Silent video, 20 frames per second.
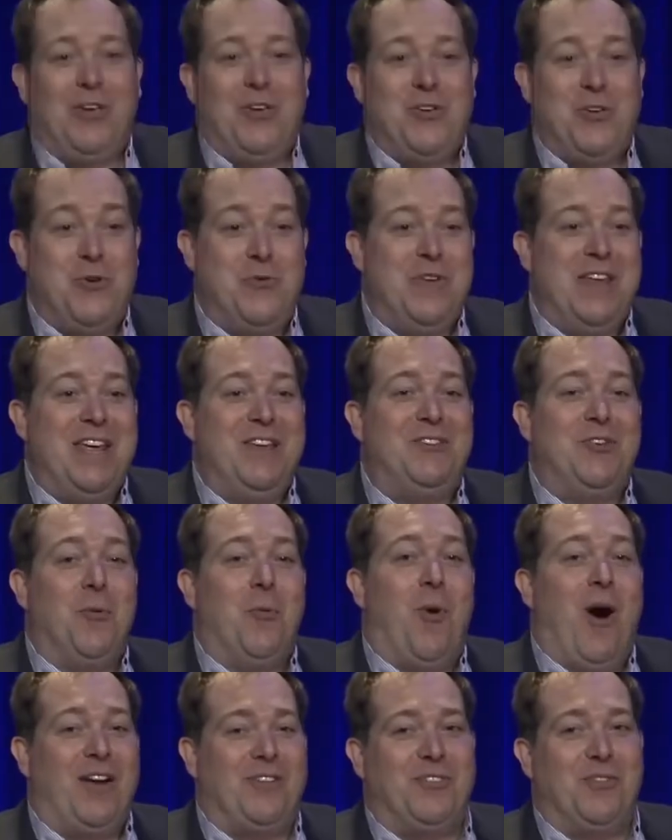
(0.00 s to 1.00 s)
you need to
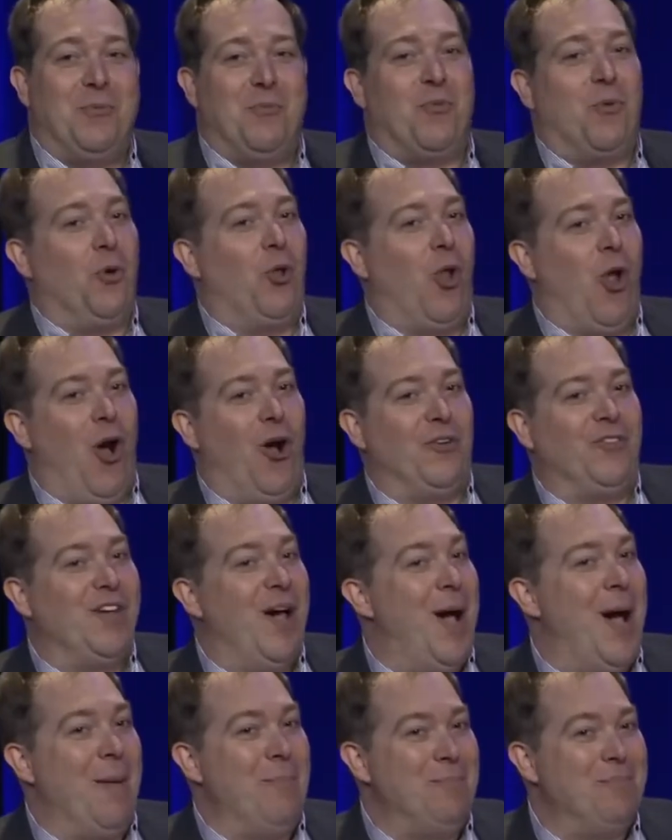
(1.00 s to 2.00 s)
watch them for a long
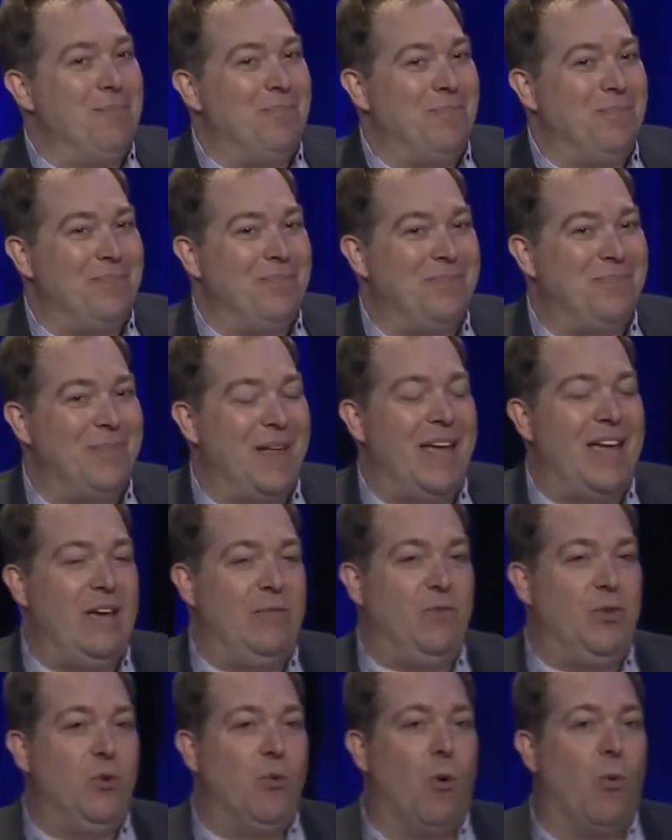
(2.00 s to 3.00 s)
time.
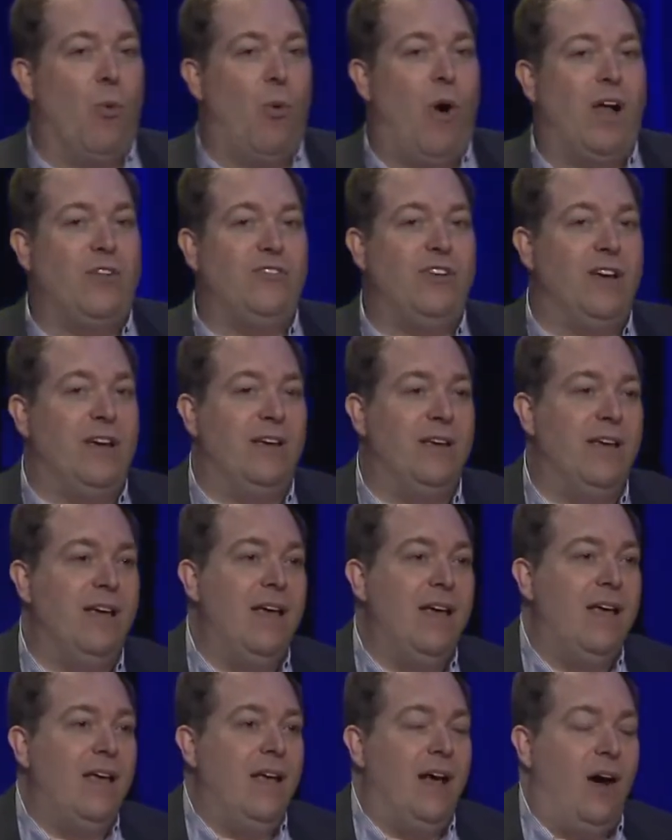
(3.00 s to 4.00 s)
If you were watching
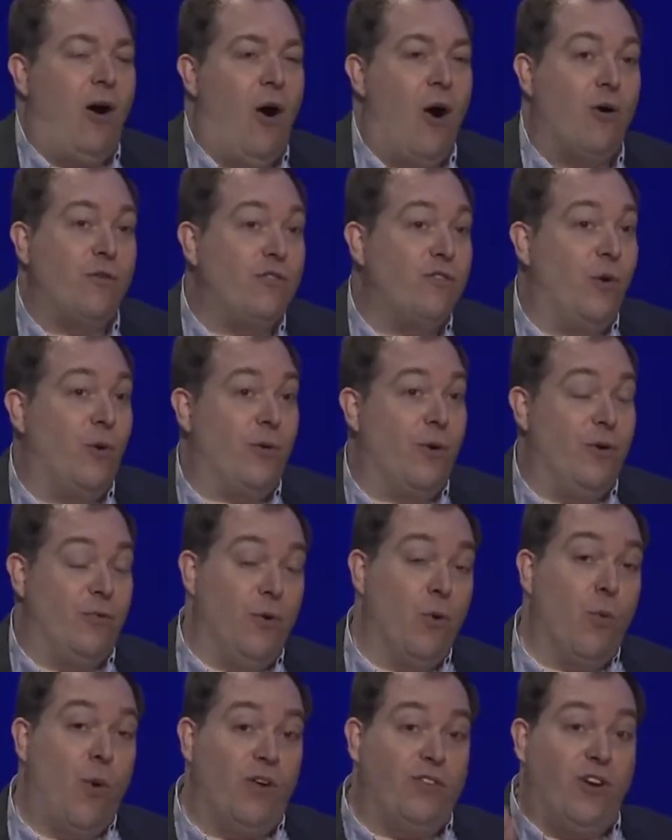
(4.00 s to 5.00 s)
our solar, if
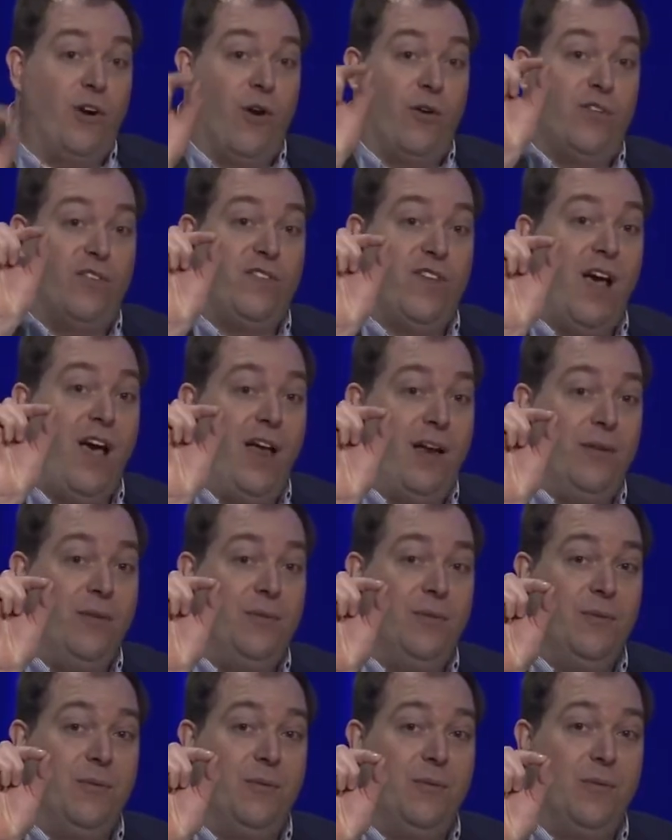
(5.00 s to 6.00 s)
you're watching our sun,
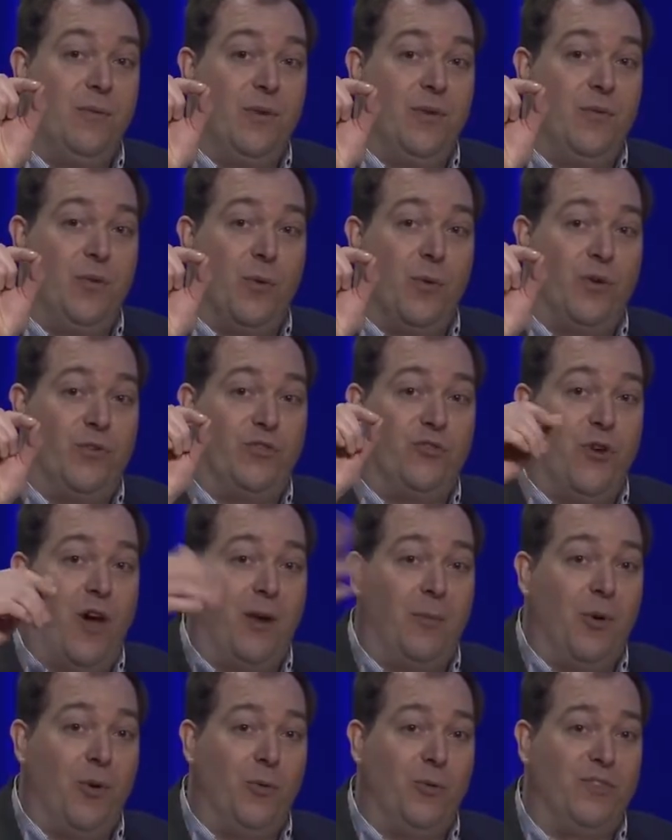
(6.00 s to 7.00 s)
if you were an
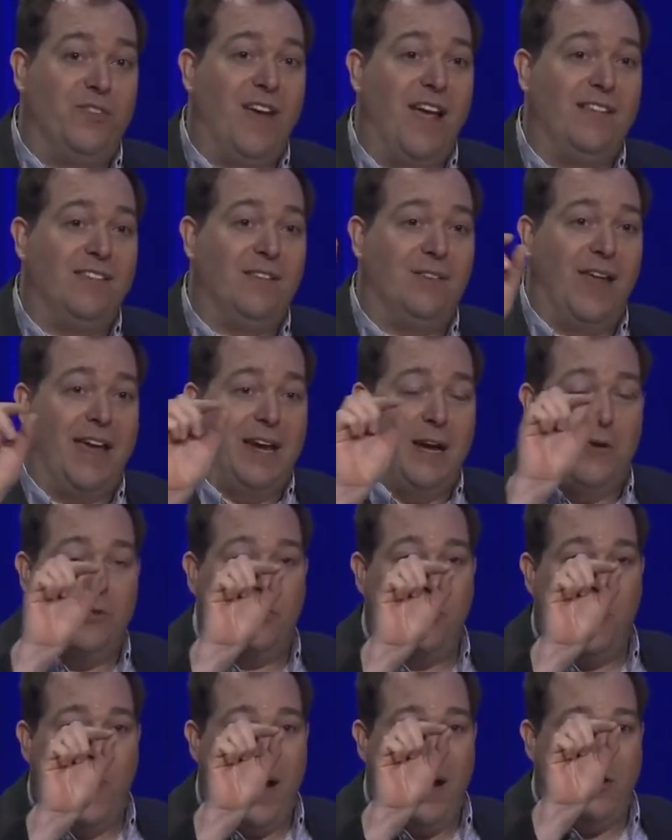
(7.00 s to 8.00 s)
astronomer who was tens of light
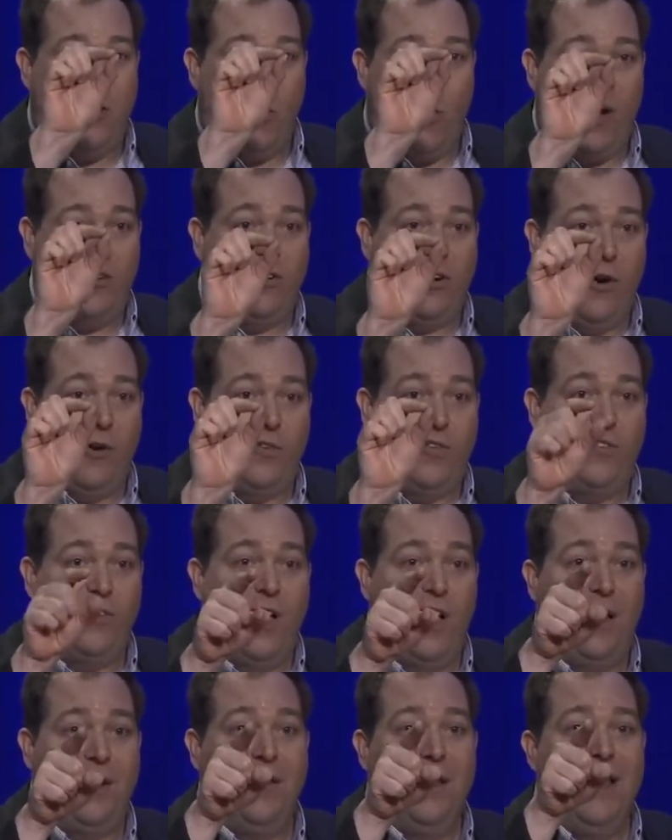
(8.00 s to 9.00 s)
years away and you're watching our
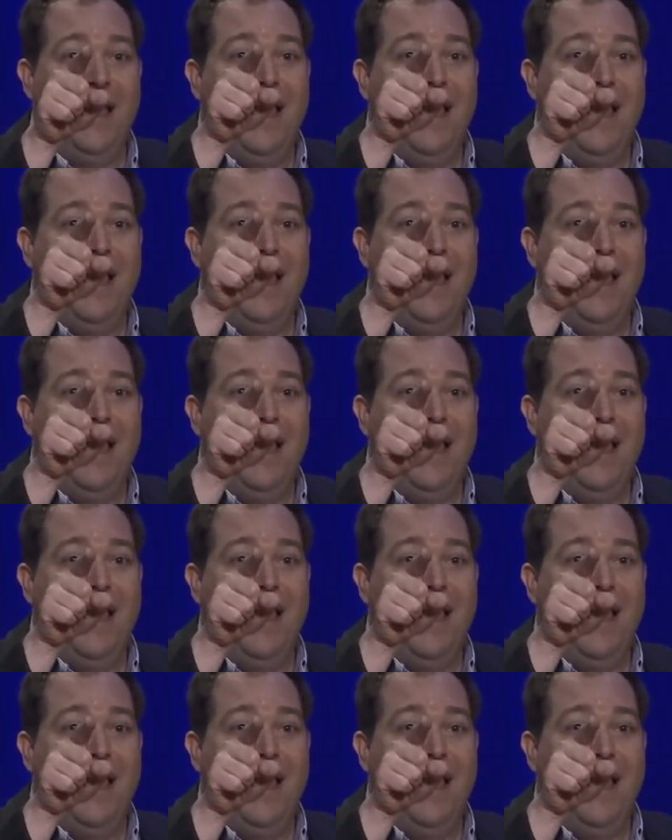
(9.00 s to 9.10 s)
sun,